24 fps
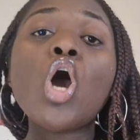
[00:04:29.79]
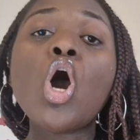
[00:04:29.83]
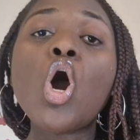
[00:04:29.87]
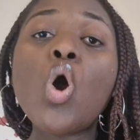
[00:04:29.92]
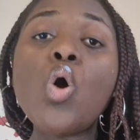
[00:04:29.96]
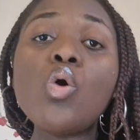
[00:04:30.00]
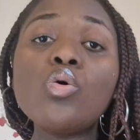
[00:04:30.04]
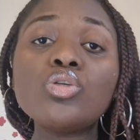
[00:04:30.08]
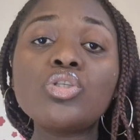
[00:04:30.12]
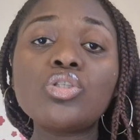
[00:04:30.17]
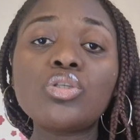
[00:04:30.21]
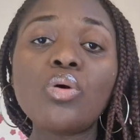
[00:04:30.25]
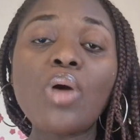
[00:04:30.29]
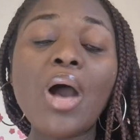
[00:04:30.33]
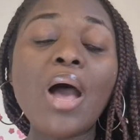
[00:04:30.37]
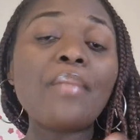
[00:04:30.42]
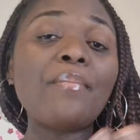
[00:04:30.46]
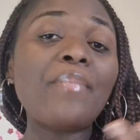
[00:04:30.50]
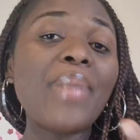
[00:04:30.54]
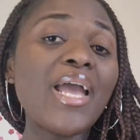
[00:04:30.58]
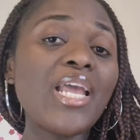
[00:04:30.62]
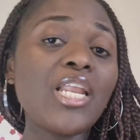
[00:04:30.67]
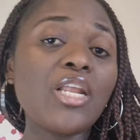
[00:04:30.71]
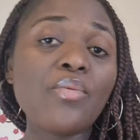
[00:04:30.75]
Also,
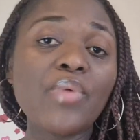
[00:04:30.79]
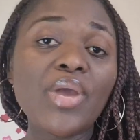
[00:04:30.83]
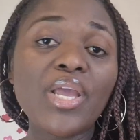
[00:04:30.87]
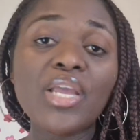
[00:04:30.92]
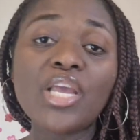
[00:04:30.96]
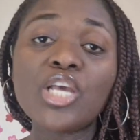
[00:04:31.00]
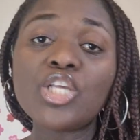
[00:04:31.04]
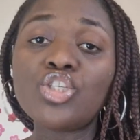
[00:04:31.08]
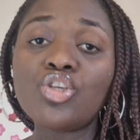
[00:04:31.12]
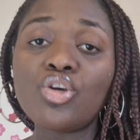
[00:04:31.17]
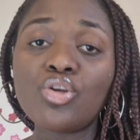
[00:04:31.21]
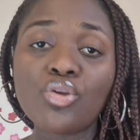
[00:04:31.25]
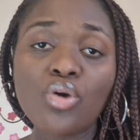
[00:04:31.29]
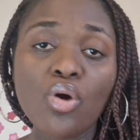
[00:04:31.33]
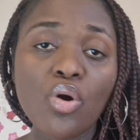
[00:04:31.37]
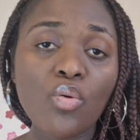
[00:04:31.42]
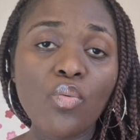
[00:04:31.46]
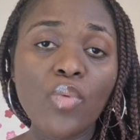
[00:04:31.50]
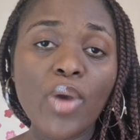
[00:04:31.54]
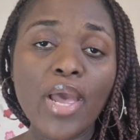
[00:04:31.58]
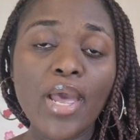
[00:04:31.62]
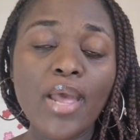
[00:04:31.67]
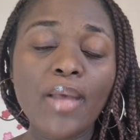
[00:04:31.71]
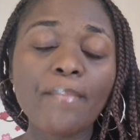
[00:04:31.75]
and by the way, in case you're not
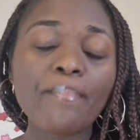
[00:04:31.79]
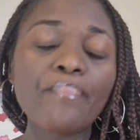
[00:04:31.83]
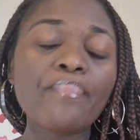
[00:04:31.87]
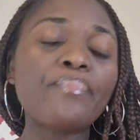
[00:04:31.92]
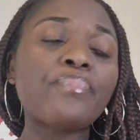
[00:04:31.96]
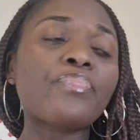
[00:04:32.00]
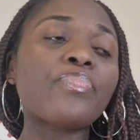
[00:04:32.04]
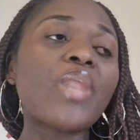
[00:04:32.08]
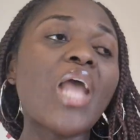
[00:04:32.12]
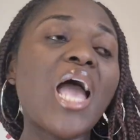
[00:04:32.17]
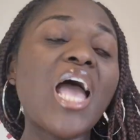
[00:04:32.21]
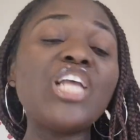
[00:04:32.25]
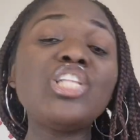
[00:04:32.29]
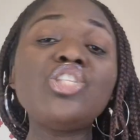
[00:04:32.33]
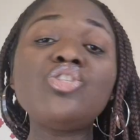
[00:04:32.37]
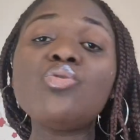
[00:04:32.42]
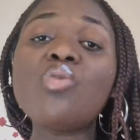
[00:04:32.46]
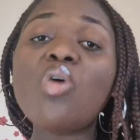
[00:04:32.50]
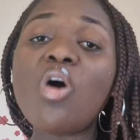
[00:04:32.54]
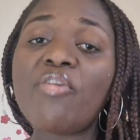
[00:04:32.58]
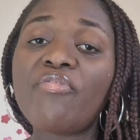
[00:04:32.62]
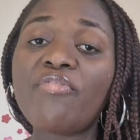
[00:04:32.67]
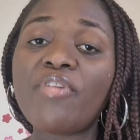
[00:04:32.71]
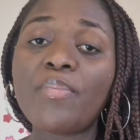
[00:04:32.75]
aware, I
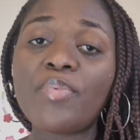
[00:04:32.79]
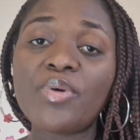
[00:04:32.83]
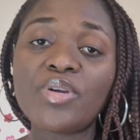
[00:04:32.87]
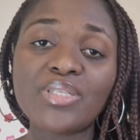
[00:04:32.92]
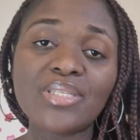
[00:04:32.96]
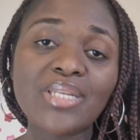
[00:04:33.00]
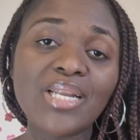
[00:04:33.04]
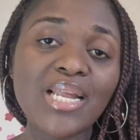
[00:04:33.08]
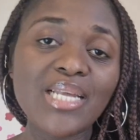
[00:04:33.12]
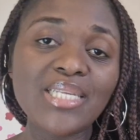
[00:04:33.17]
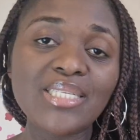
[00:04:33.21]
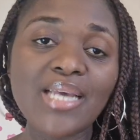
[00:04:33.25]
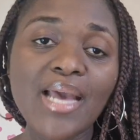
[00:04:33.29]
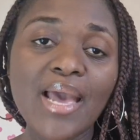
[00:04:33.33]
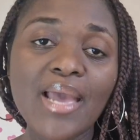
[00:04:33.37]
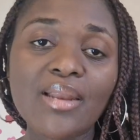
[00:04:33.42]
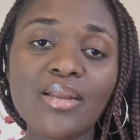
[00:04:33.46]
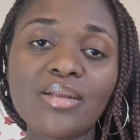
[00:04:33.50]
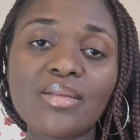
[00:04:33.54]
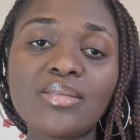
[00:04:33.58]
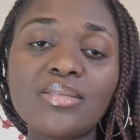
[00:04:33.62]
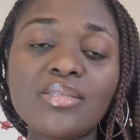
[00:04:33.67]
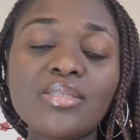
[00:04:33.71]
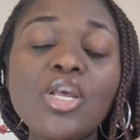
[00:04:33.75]
do offer personalized
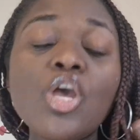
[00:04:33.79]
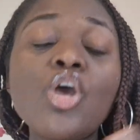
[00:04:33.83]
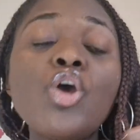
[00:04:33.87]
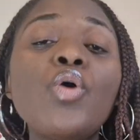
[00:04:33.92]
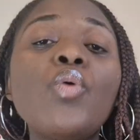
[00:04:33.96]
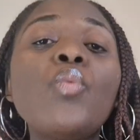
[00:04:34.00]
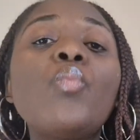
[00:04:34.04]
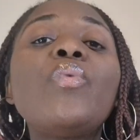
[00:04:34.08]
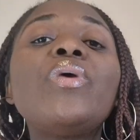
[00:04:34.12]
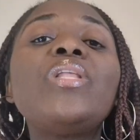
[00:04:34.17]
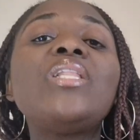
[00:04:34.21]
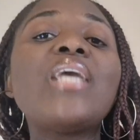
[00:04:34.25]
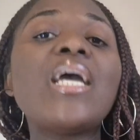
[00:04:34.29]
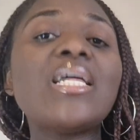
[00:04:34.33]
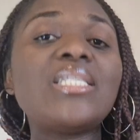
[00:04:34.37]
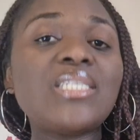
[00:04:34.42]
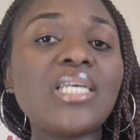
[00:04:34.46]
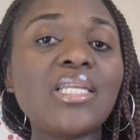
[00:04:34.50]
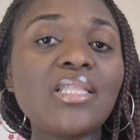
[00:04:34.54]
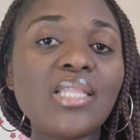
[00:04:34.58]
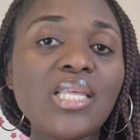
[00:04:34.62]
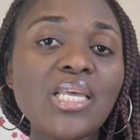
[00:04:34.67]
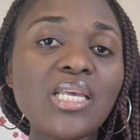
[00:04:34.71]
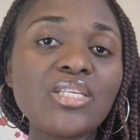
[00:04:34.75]
guidance with
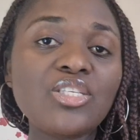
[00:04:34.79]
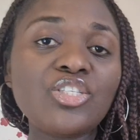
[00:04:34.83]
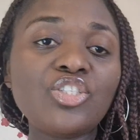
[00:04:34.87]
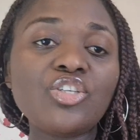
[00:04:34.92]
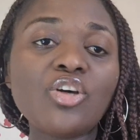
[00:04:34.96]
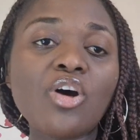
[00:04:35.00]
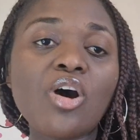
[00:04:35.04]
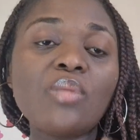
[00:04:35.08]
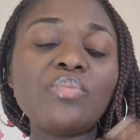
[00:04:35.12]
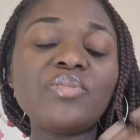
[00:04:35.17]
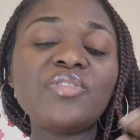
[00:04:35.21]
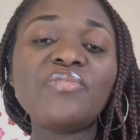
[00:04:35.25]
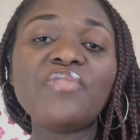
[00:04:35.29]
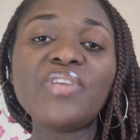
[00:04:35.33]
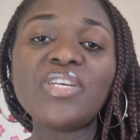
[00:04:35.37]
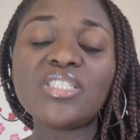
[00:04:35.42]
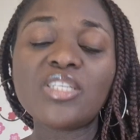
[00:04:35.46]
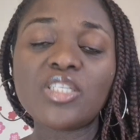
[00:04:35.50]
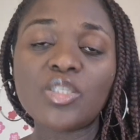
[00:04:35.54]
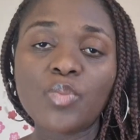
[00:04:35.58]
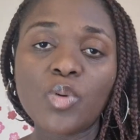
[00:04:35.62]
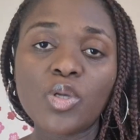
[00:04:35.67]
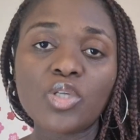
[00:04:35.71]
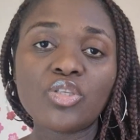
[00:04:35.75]
getting these jobs,
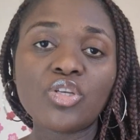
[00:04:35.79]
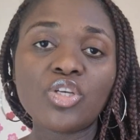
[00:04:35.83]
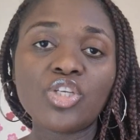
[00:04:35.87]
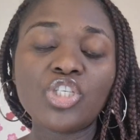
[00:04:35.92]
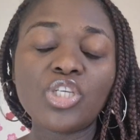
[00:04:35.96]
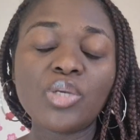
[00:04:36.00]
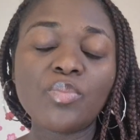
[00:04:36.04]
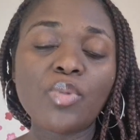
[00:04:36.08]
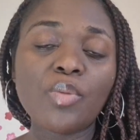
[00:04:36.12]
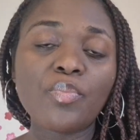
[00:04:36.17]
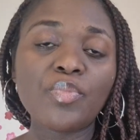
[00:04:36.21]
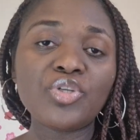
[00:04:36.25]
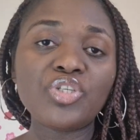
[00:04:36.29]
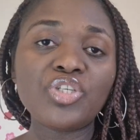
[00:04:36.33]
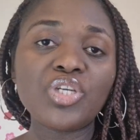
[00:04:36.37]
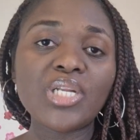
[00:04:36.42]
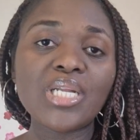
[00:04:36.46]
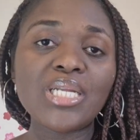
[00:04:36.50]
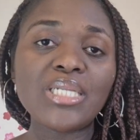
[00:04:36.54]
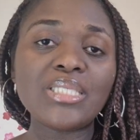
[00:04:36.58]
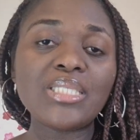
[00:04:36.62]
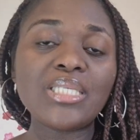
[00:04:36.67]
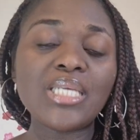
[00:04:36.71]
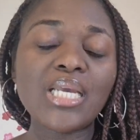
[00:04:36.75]
visa sponsorship
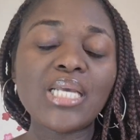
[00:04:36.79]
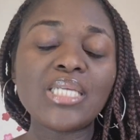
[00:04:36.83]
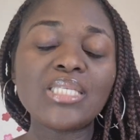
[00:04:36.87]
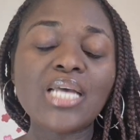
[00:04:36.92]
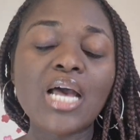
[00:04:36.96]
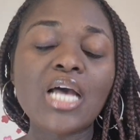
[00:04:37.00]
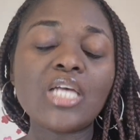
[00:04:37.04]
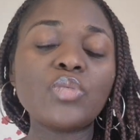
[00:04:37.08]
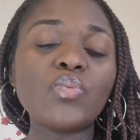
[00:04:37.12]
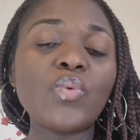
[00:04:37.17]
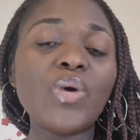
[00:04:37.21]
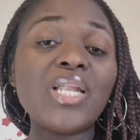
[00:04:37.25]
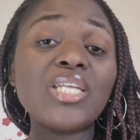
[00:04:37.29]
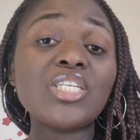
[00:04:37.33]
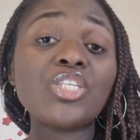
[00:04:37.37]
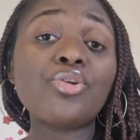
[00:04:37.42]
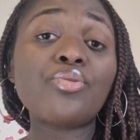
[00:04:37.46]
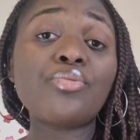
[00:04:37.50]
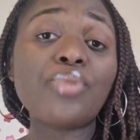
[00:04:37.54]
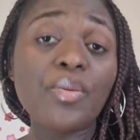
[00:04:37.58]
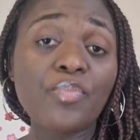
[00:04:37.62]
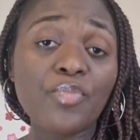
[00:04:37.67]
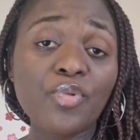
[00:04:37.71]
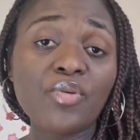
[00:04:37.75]
opportunities, as well as
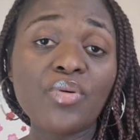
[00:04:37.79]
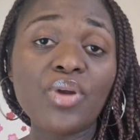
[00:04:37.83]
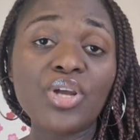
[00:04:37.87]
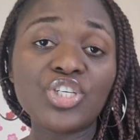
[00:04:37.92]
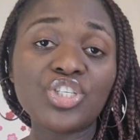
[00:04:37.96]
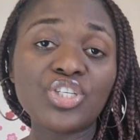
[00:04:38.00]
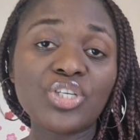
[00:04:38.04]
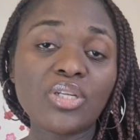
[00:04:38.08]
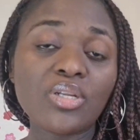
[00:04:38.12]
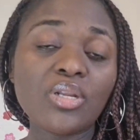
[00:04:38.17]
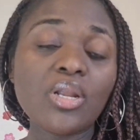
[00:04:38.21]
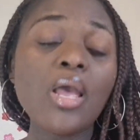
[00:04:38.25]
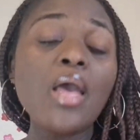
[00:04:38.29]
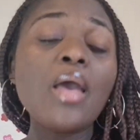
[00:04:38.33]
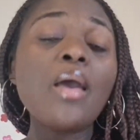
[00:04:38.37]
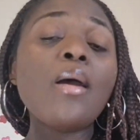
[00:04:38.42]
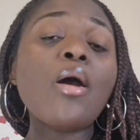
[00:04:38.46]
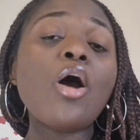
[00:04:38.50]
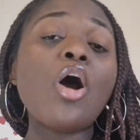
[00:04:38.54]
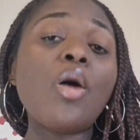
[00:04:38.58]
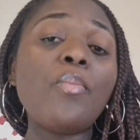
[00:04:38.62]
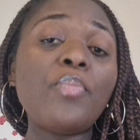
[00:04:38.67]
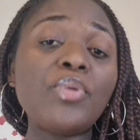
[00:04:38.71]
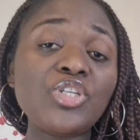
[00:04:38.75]
career progression
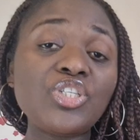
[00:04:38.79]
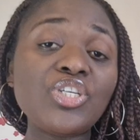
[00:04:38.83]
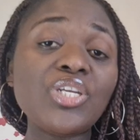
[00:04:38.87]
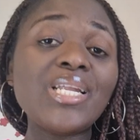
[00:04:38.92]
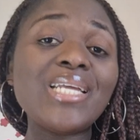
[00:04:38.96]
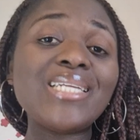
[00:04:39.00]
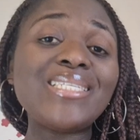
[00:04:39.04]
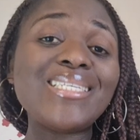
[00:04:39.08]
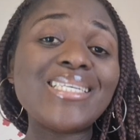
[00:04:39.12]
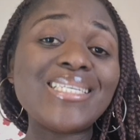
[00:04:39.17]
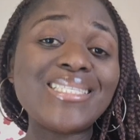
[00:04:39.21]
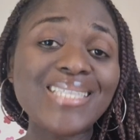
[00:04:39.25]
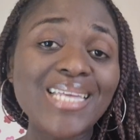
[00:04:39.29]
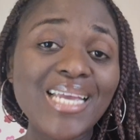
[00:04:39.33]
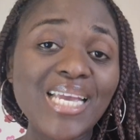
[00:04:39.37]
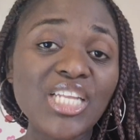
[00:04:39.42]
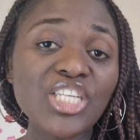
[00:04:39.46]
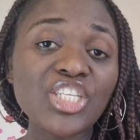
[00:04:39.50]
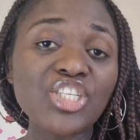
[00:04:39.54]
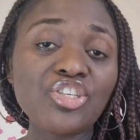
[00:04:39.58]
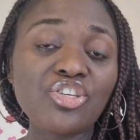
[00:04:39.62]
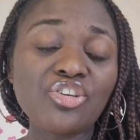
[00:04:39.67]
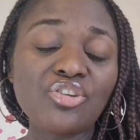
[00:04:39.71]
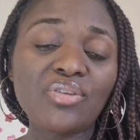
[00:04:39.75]
opportunities
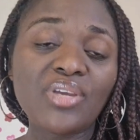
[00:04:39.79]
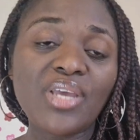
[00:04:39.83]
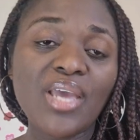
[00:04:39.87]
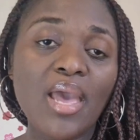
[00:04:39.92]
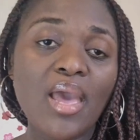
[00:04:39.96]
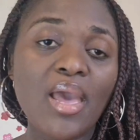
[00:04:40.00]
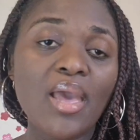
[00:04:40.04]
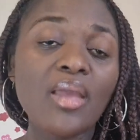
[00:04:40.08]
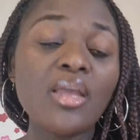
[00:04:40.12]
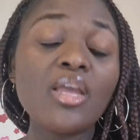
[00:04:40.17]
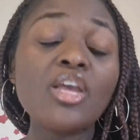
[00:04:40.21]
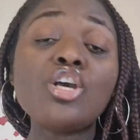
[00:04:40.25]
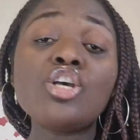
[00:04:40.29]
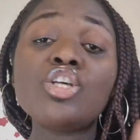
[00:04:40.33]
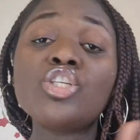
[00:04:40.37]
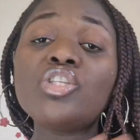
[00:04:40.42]
in the UK.